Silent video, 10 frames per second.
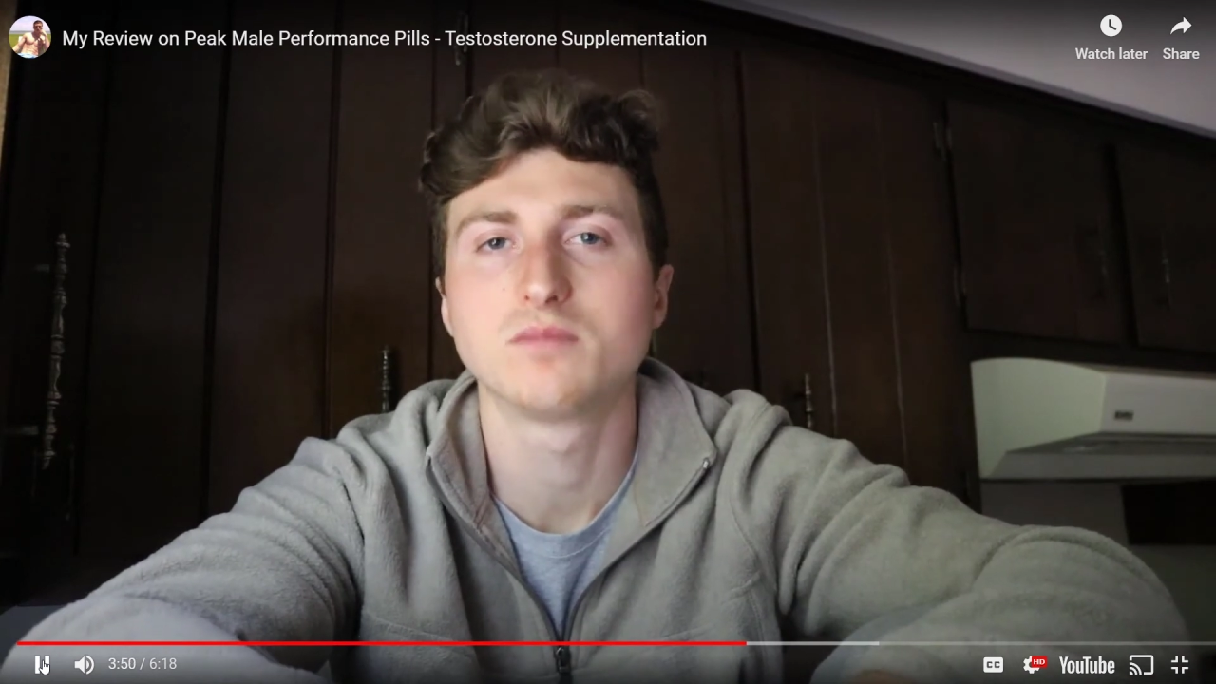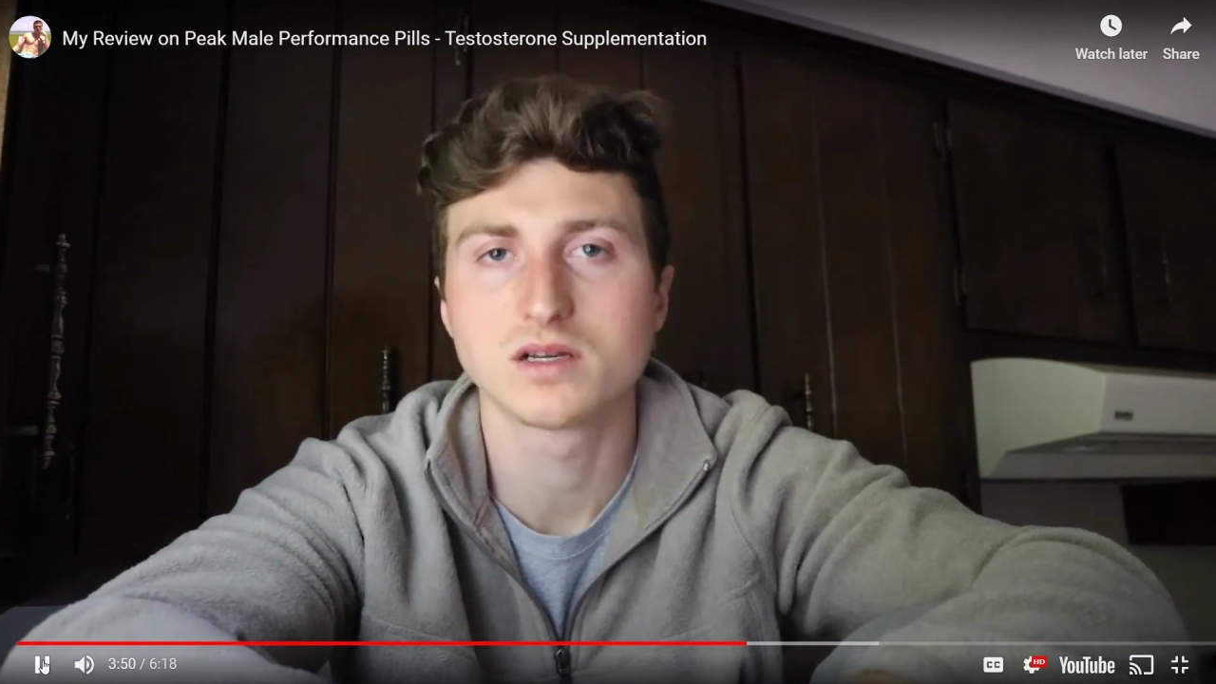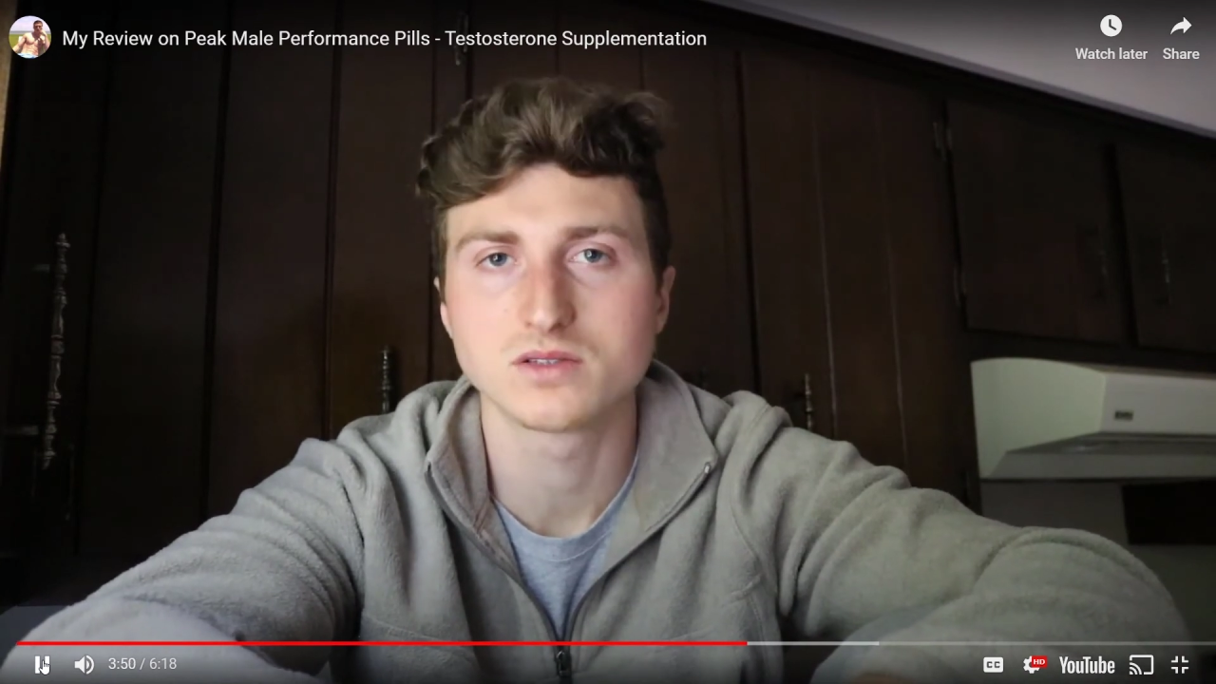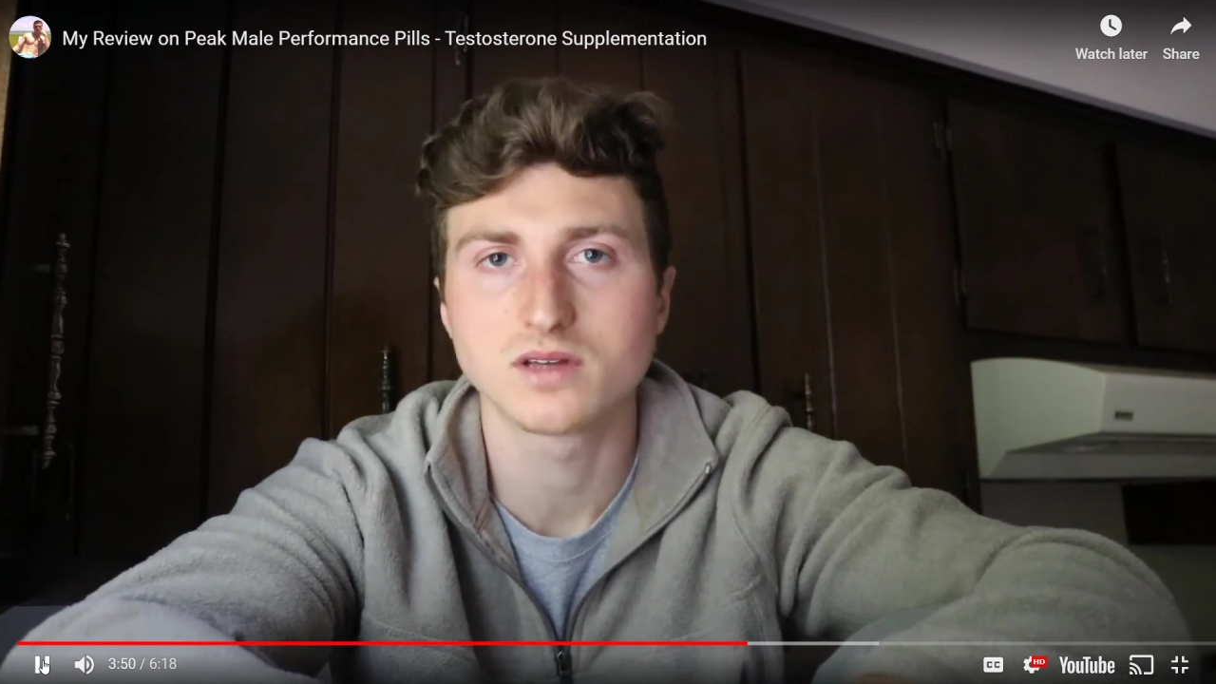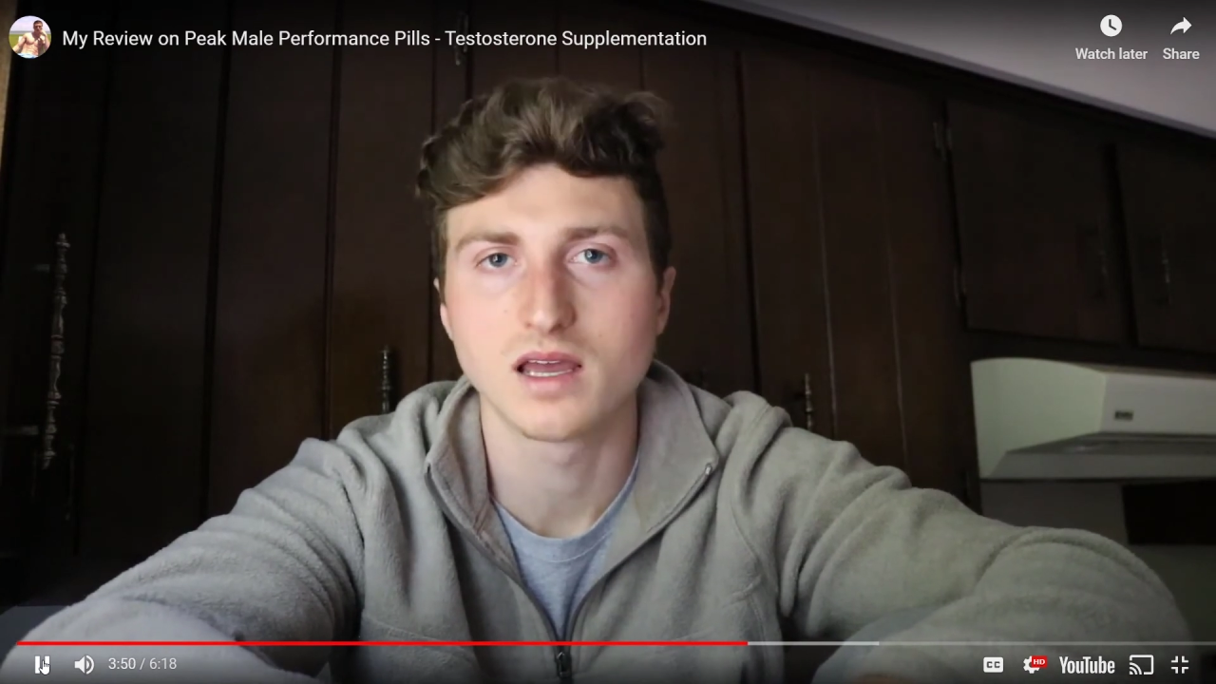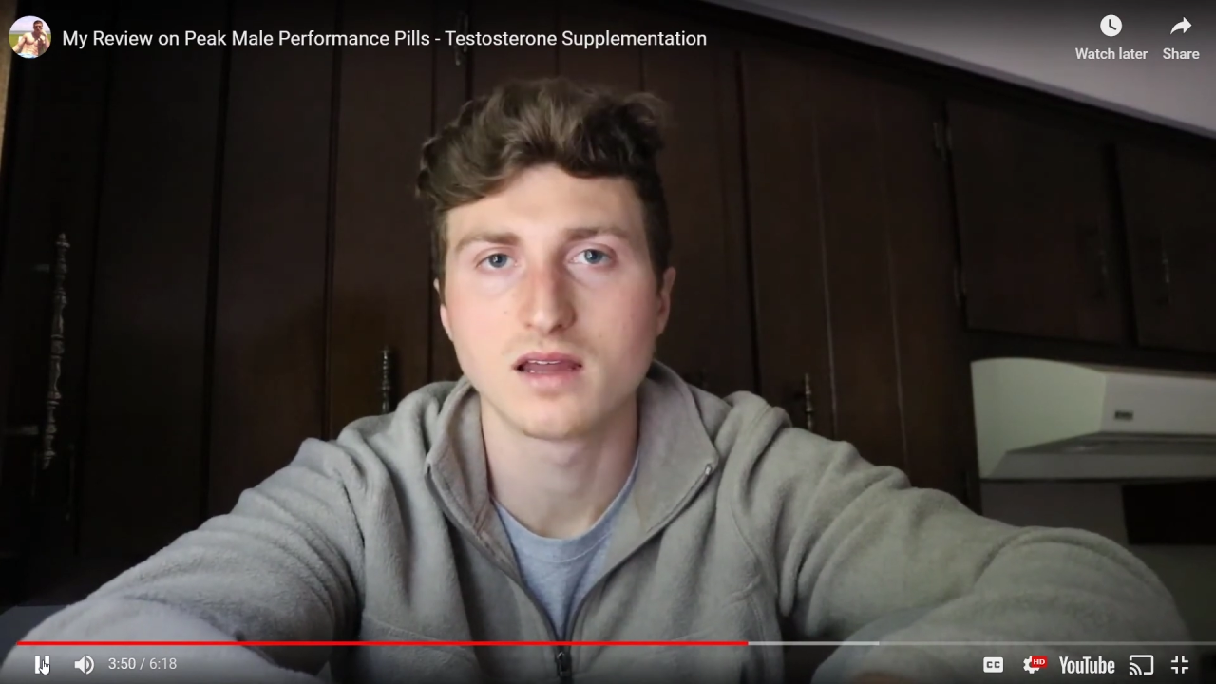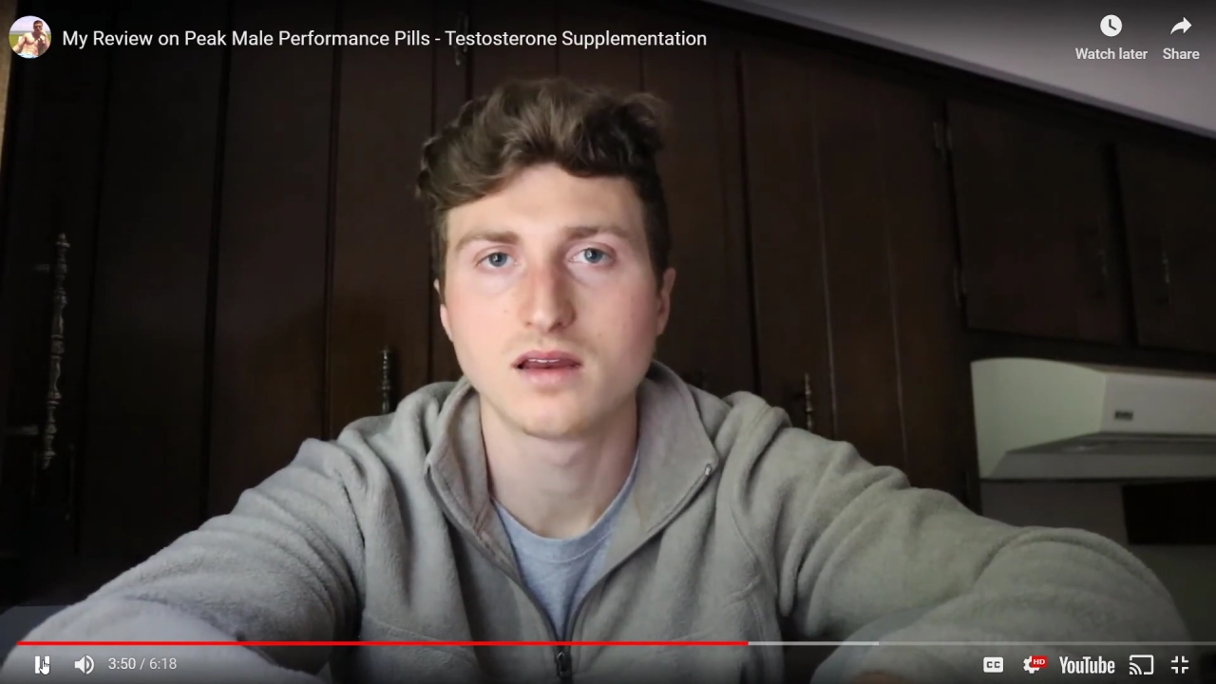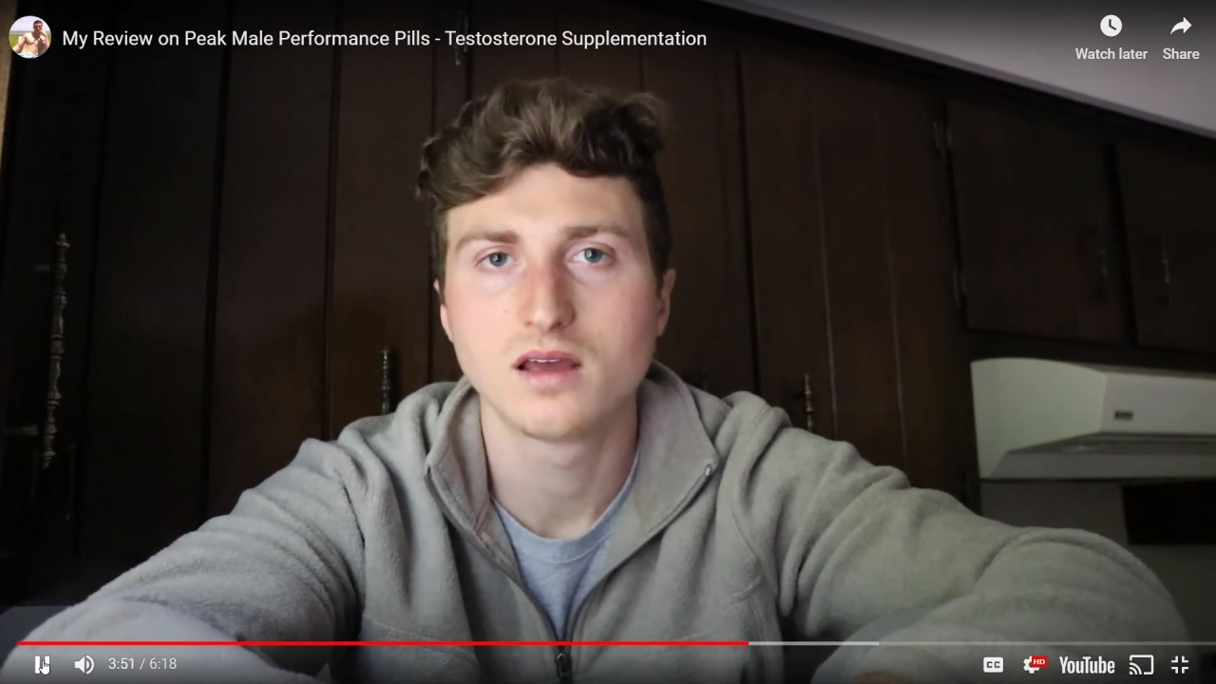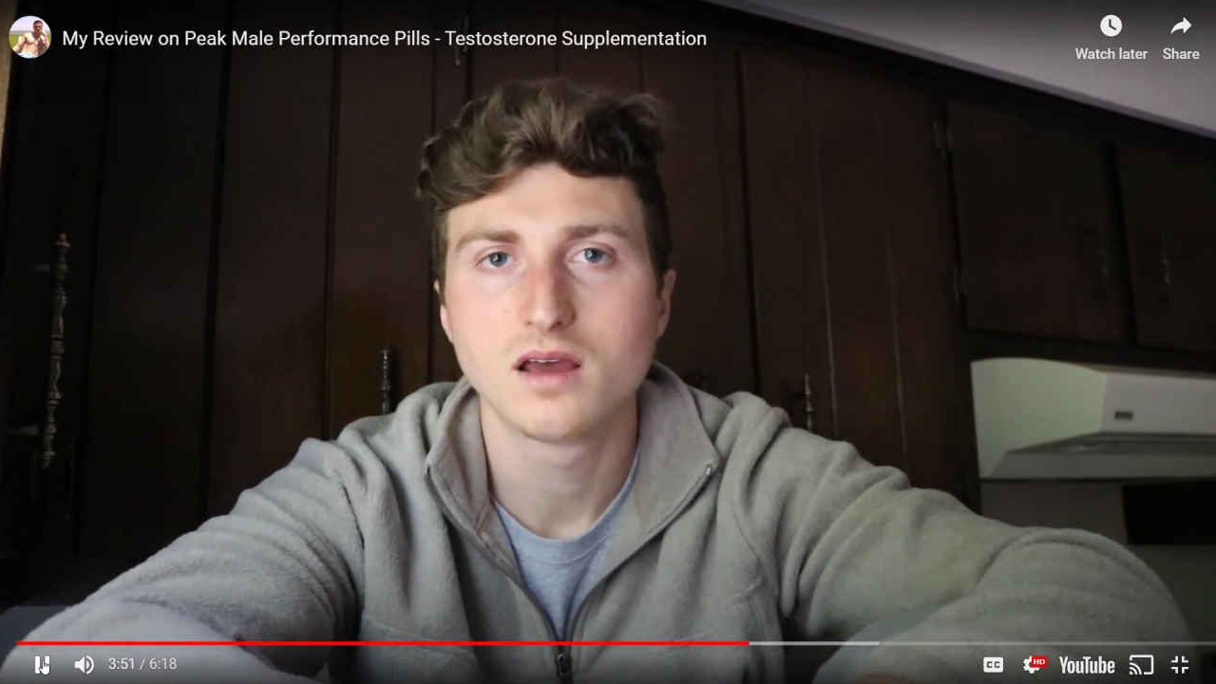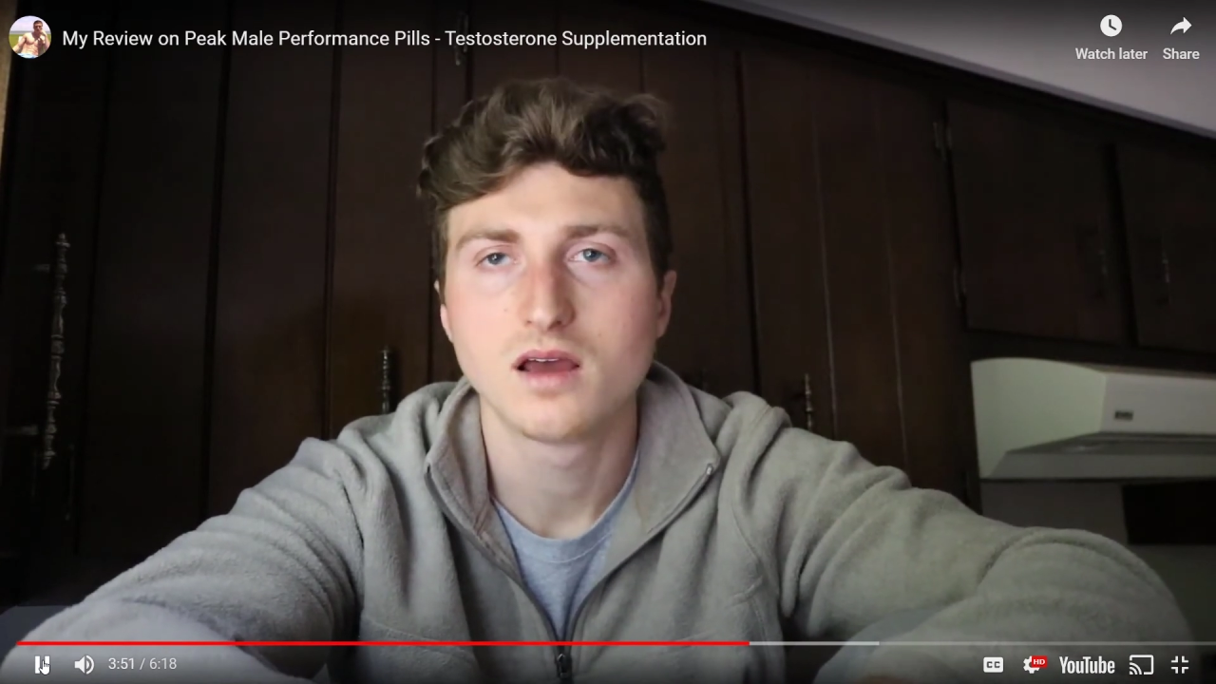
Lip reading: muscle gain.